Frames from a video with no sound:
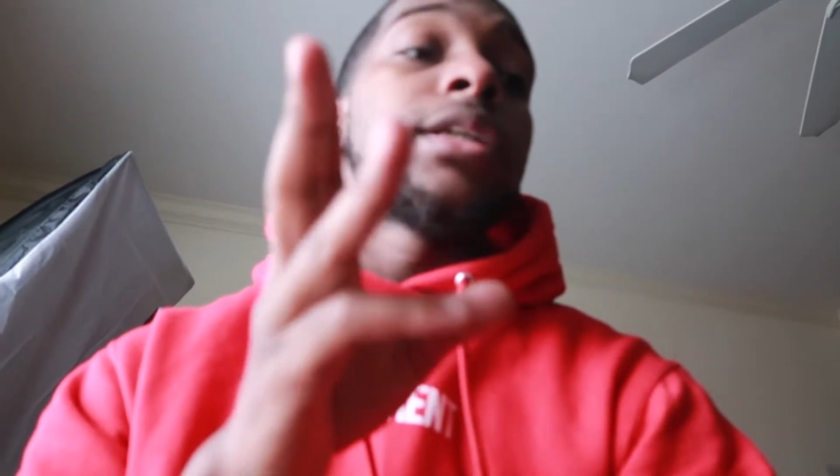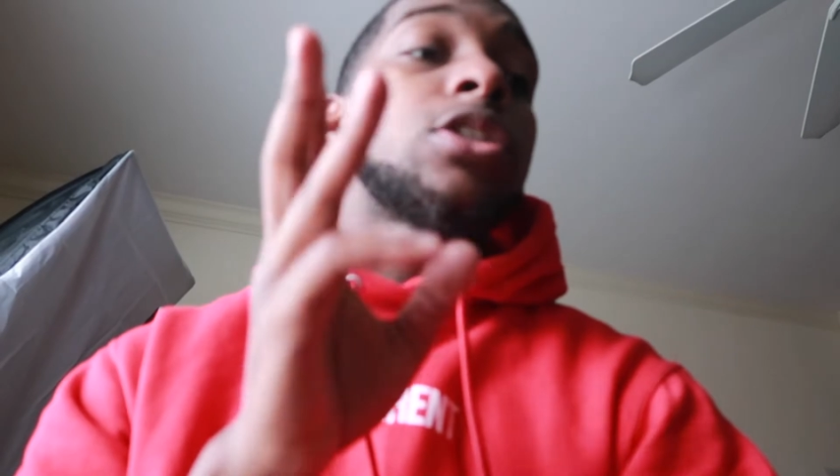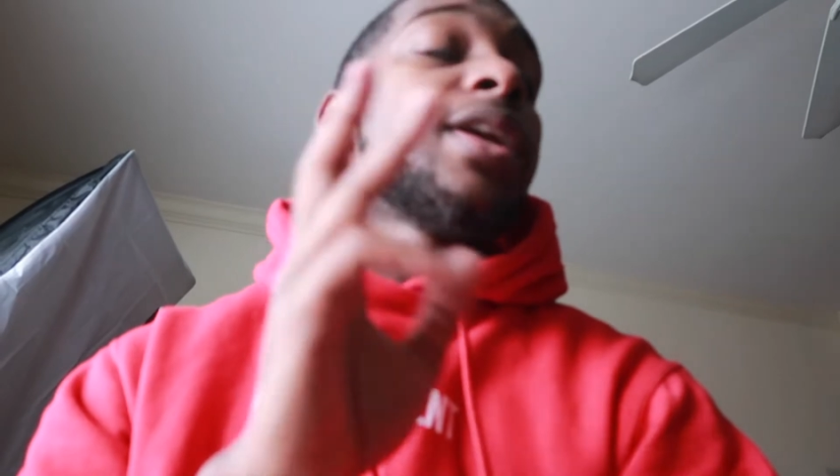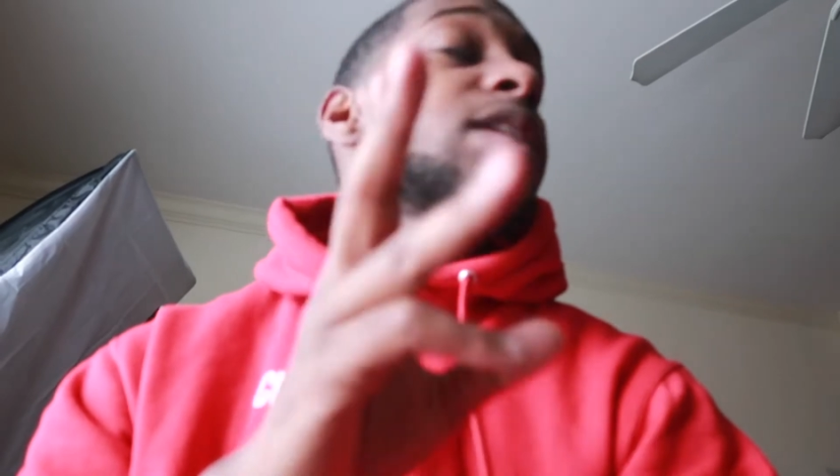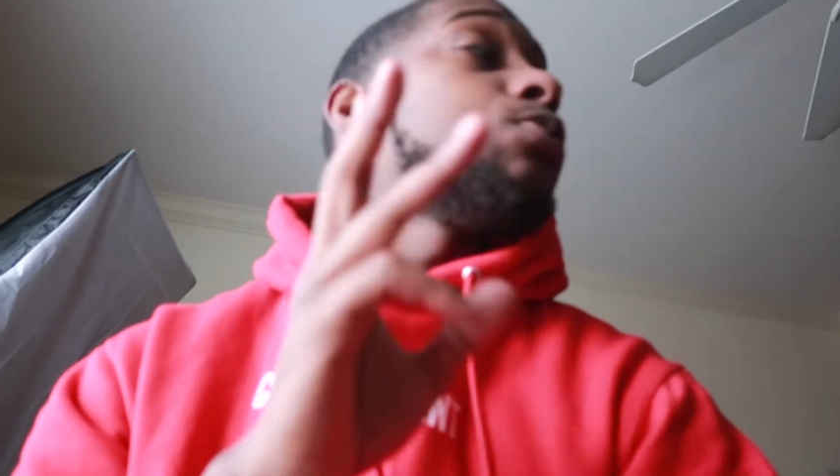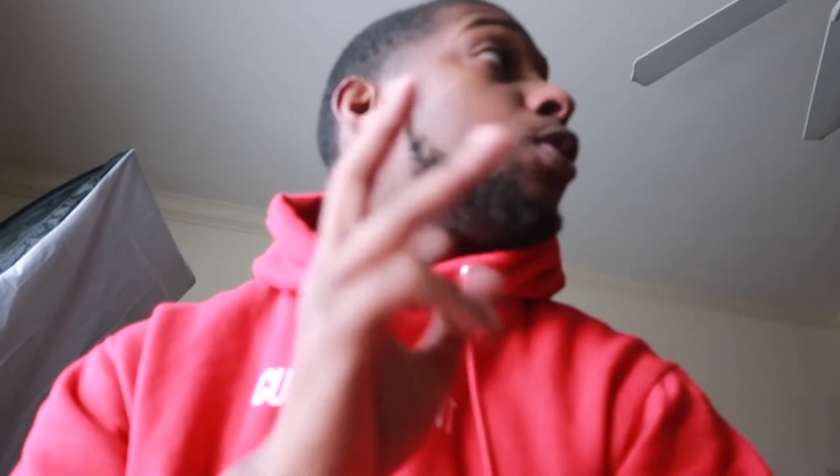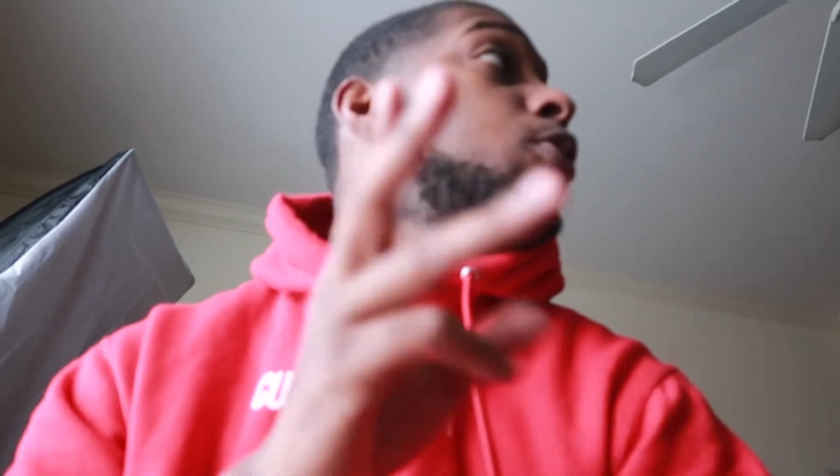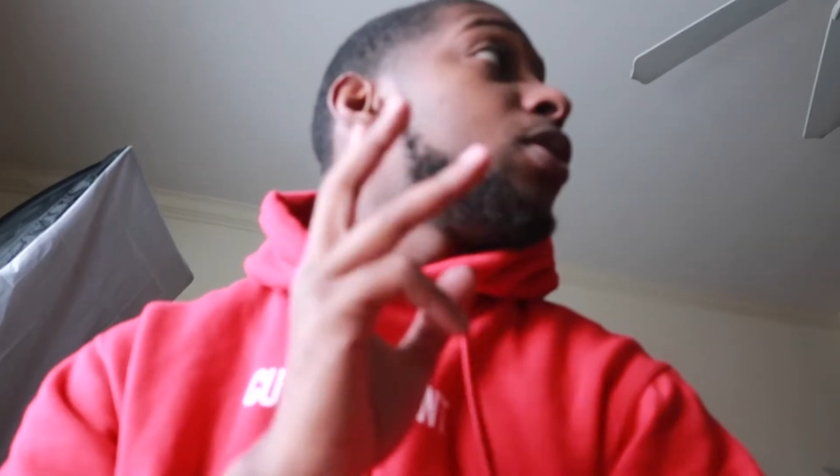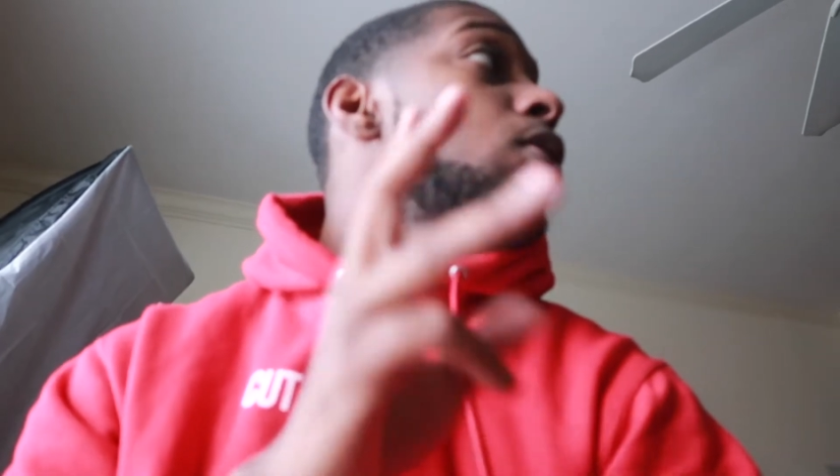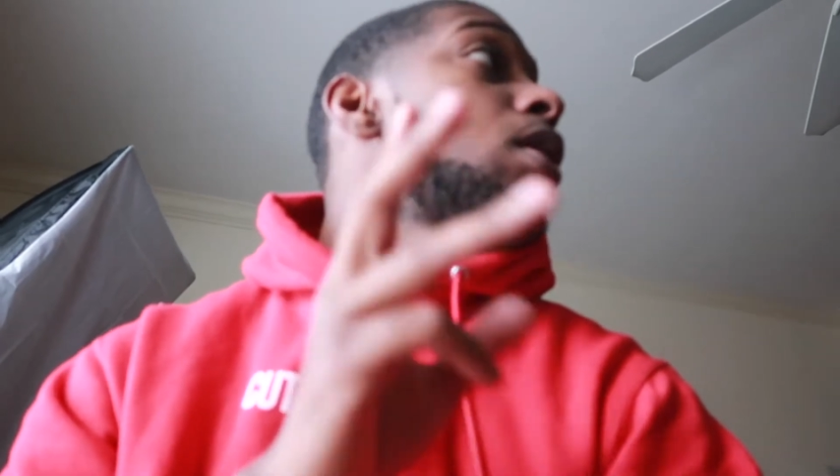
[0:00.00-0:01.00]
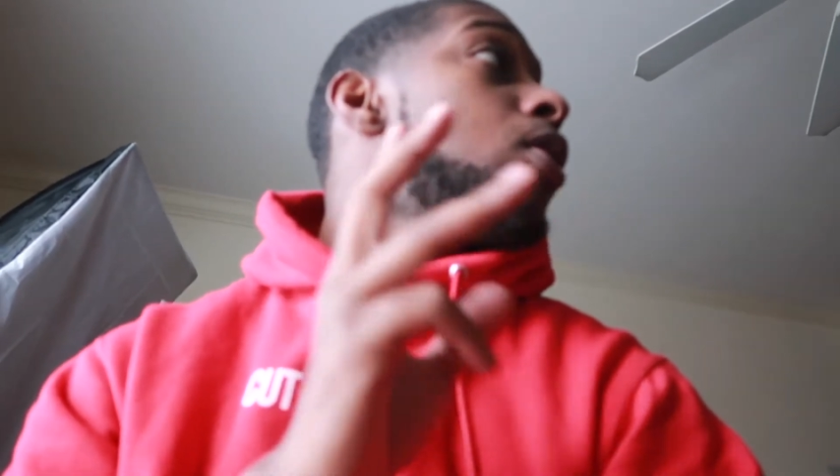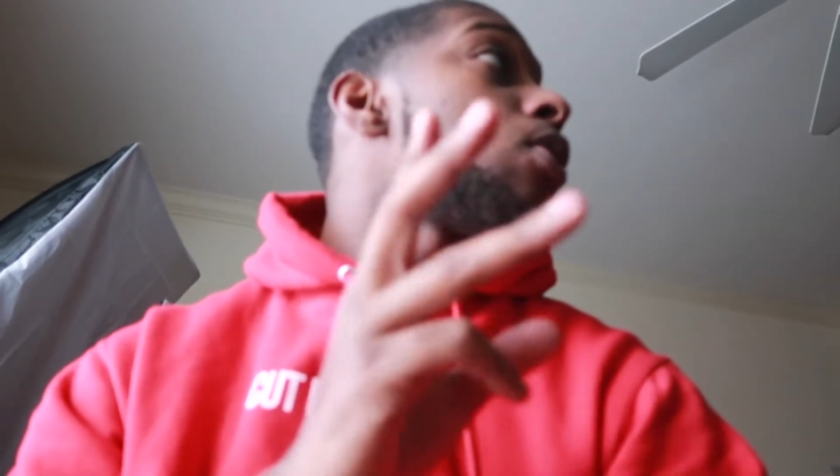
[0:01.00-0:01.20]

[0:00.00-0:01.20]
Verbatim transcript: So that's when we're gonna be going so home.